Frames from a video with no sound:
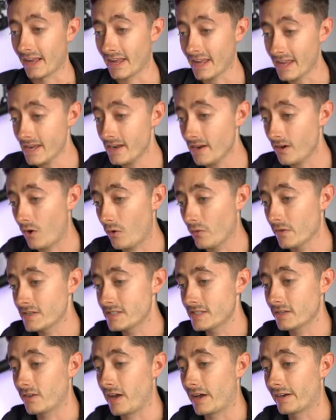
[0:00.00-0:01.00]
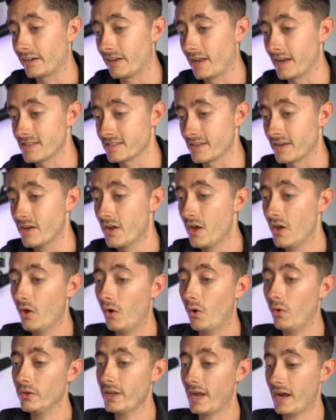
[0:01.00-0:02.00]
Here on the deal analyzer,
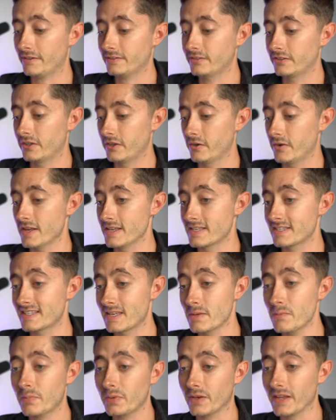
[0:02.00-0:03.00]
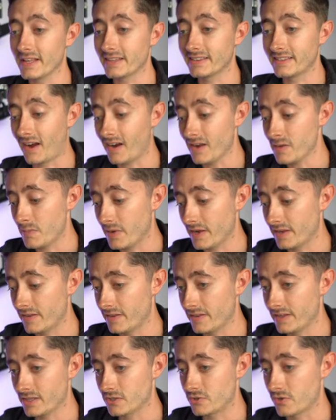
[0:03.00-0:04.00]
all you have to do is simply type
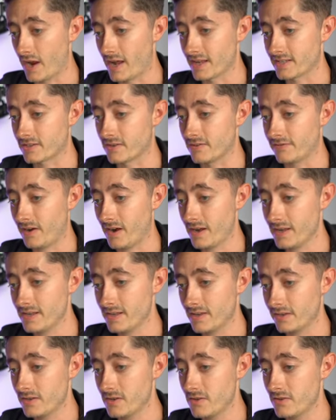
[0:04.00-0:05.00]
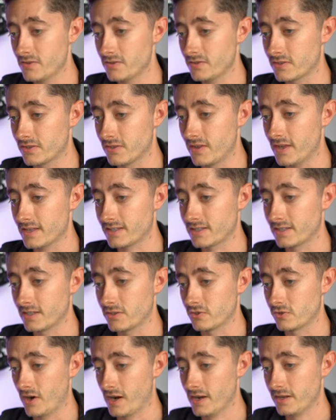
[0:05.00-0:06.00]
in the address. So if I use this
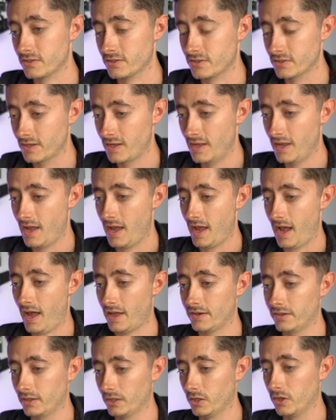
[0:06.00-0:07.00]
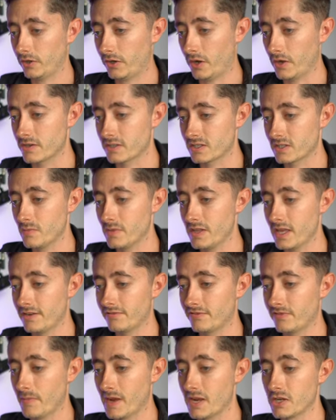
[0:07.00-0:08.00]
address, and look at some of the
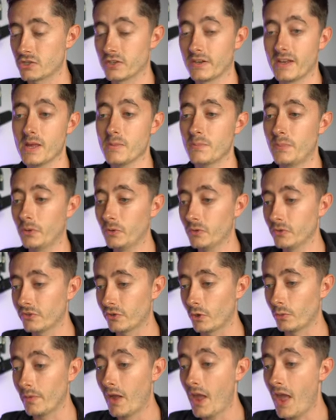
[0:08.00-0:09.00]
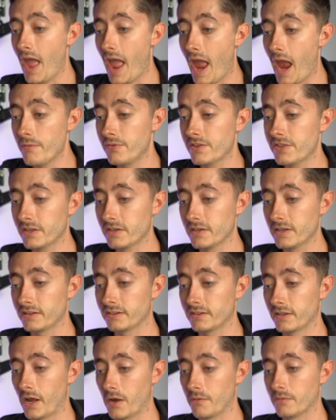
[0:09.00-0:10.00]
information, it pulls up everything you need
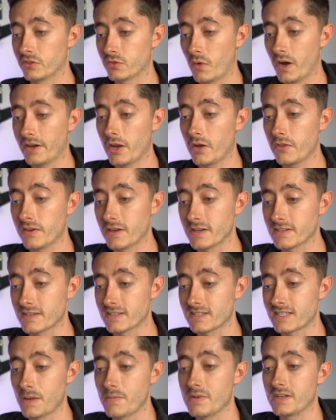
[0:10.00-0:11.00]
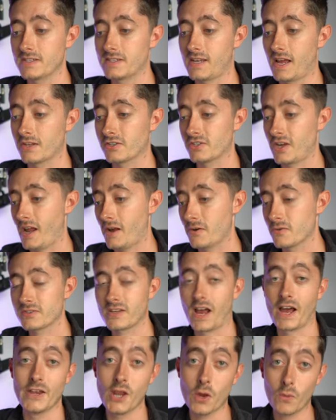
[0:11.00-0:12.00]
to know. So I know that it's a semi-detached house,
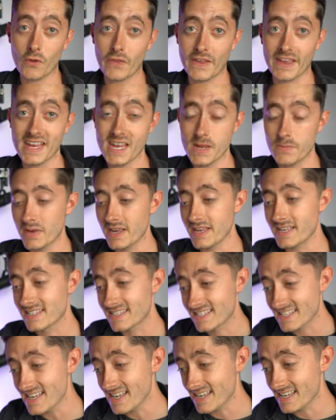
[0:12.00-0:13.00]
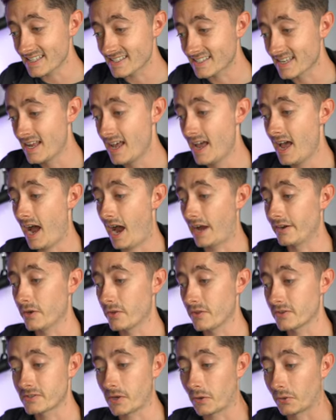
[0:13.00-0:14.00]
I know what the EPC is, I know
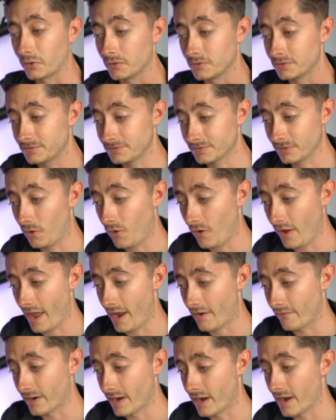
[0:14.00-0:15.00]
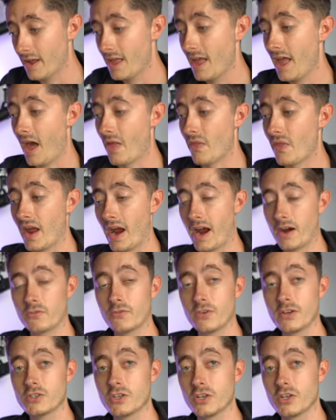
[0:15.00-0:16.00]
the total floor area, and the
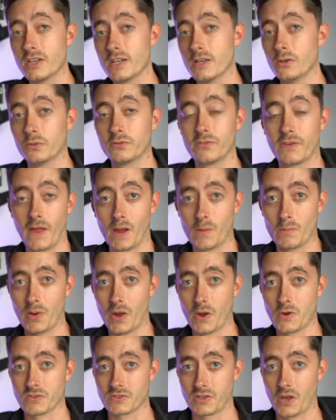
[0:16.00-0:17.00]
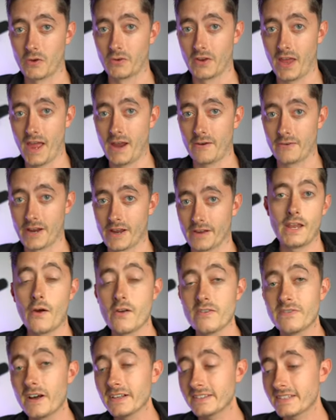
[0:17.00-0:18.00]
average yield for that postcode area. Now
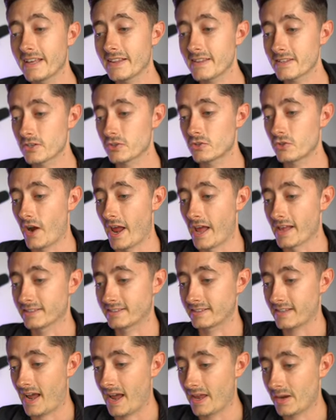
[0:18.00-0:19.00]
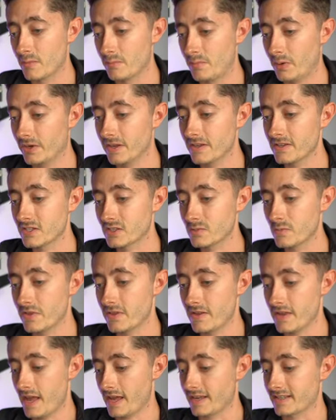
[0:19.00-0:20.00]
if I take this address and put in some of
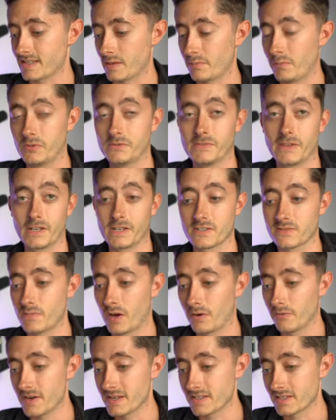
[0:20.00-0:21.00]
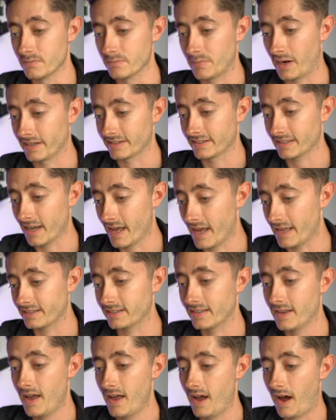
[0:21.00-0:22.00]
the example figures my recent
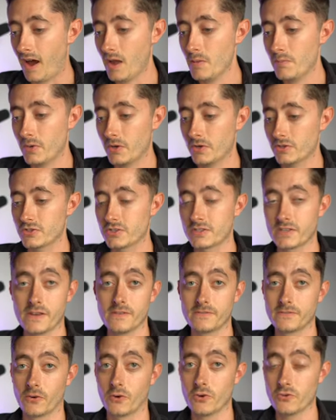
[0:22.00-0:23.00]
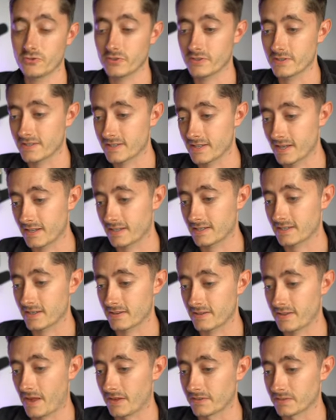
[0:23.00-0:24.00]
buy-to-let, I purchased it for
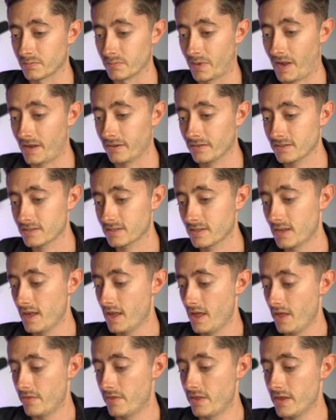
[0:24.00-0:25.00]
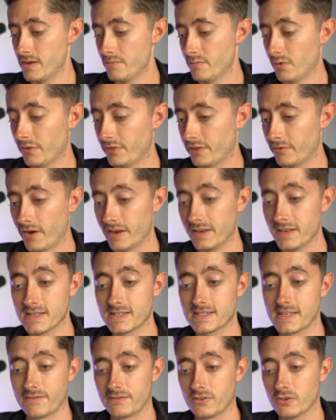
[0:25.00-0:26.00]
£106,000, the monthly rent is
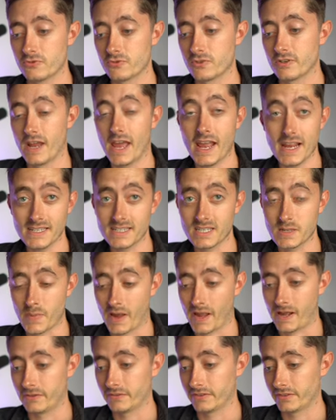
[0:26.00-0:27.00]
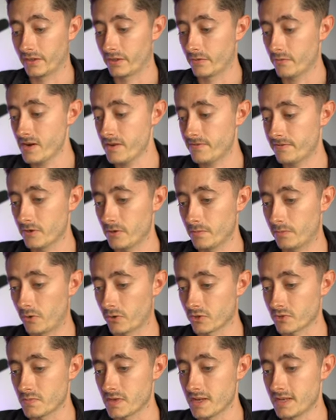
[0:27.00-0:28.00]
£780, and the refurb
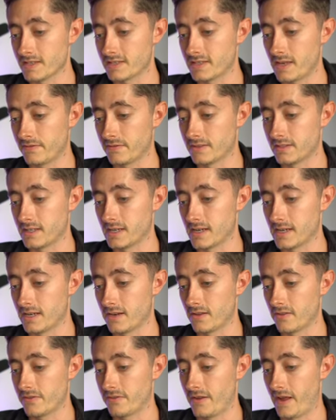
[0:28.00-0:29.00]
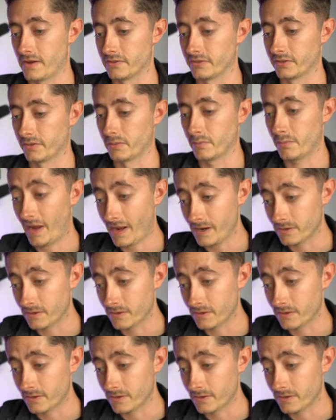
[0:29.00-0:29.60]
cost me £17,000.